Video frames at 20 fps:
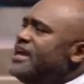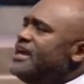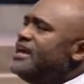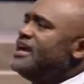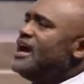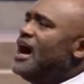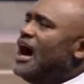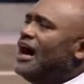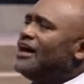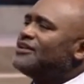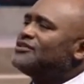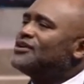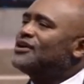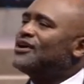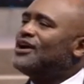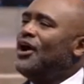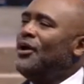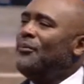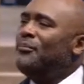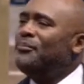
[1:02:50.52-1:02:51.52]
to come
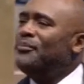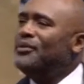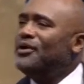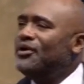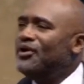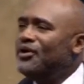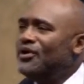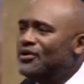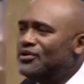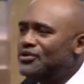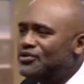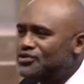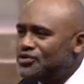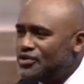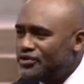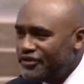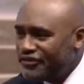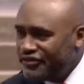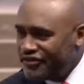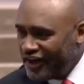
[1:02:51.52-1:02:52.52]
to the
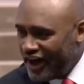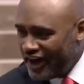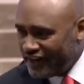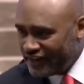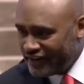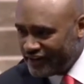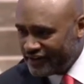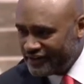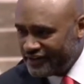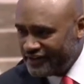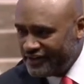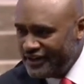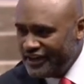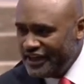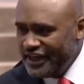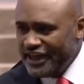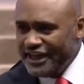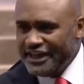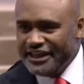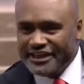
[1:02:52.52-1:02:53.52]
Father in the
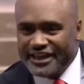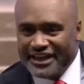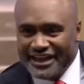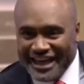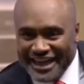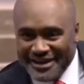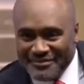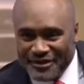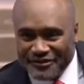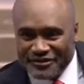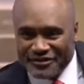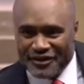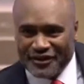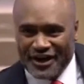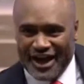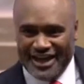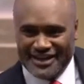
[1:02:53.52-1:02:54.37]
name of Christ?